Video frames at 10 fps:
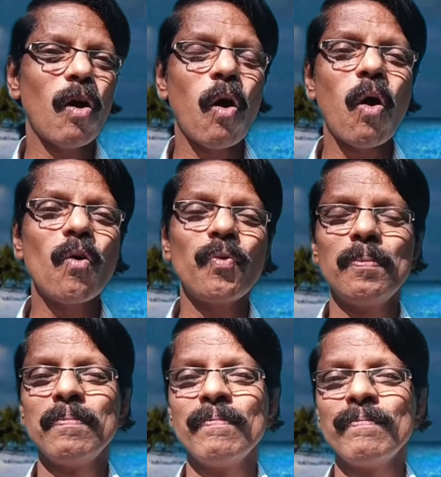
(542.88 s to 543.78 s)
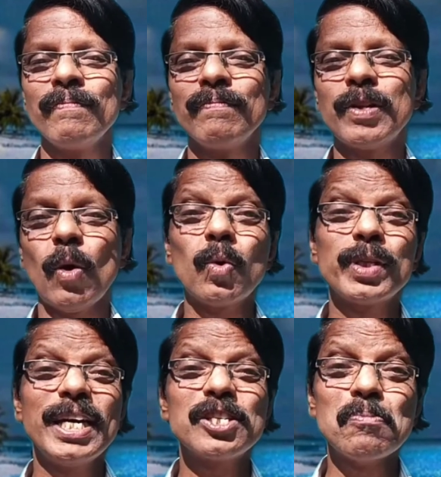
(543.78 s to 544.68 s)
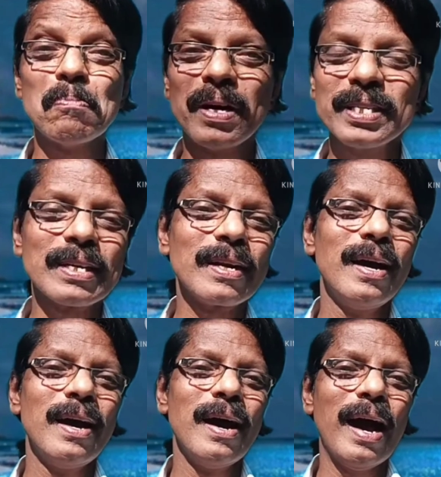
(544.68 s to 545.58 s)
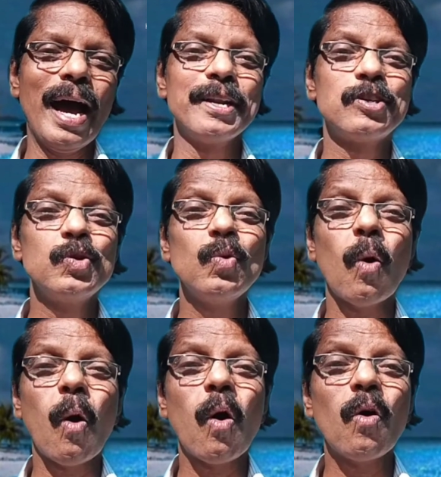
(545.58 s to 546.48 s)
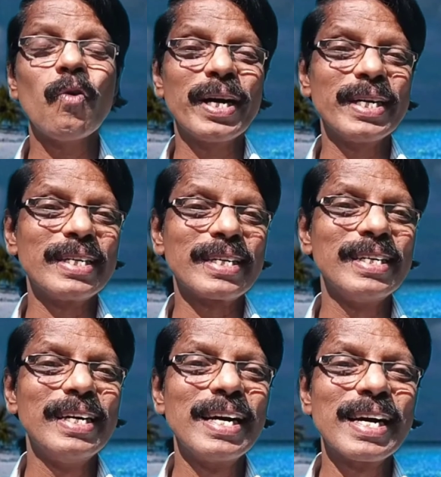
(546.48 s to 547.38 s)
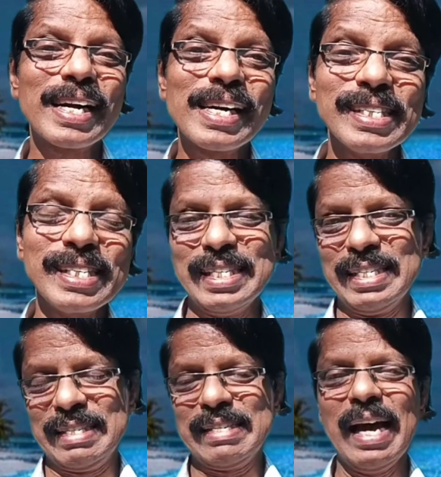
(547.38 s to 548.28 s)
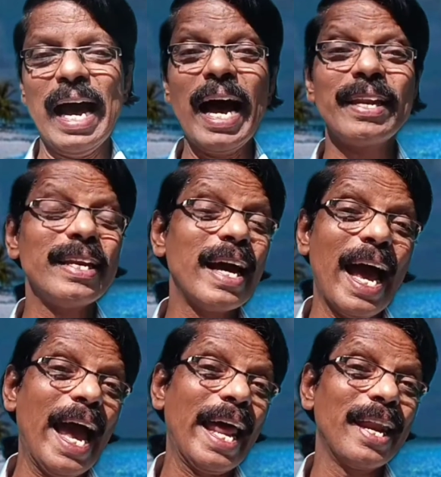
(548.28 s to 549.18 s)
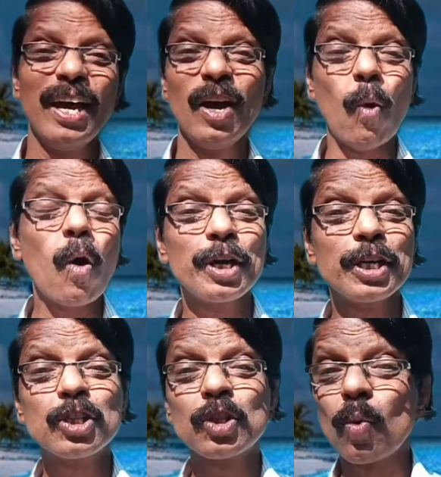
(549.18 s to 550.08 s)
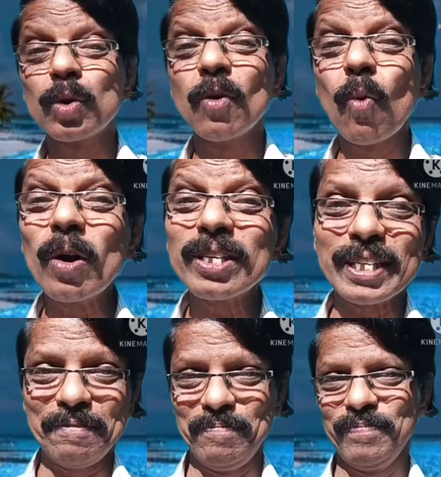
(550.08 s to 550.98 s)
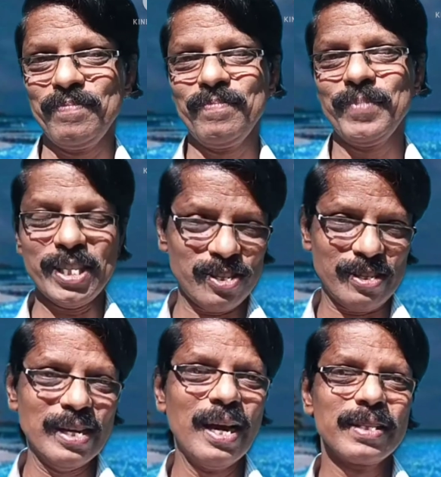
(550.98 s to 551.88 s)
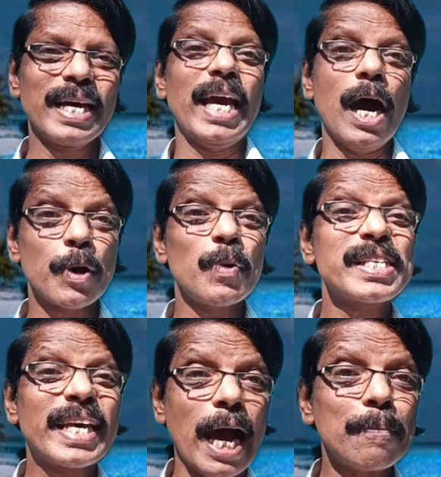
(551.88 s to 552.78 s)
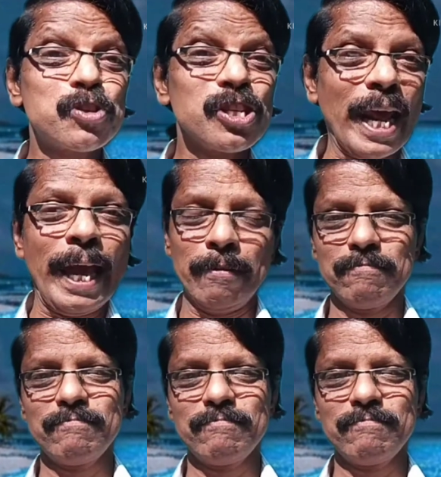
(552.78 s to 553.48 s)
of the Odesh mother and two of her cousins, hand in hand, walking through the water. Yes, the camera was capturing